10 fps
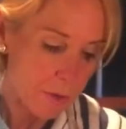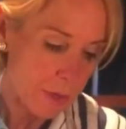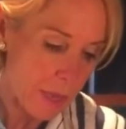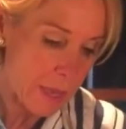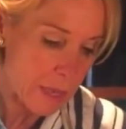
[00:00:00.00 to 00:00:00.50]

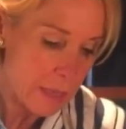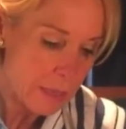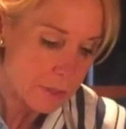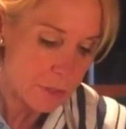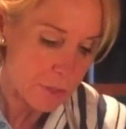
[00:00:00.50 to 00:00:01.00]
Okay,
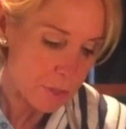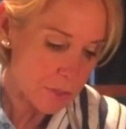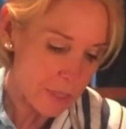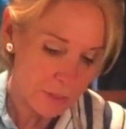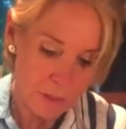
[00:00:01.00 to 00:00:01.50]
so there's
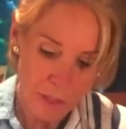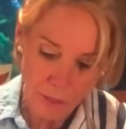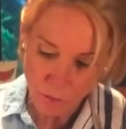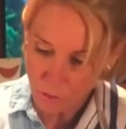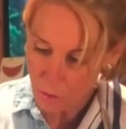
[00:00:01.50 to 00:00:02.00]
that
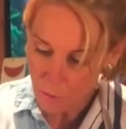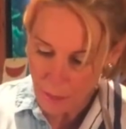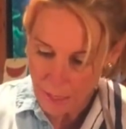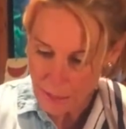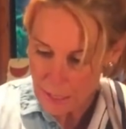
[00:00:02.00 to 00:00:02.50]

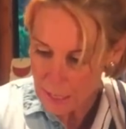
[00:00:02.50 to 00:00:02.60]
cilantro, and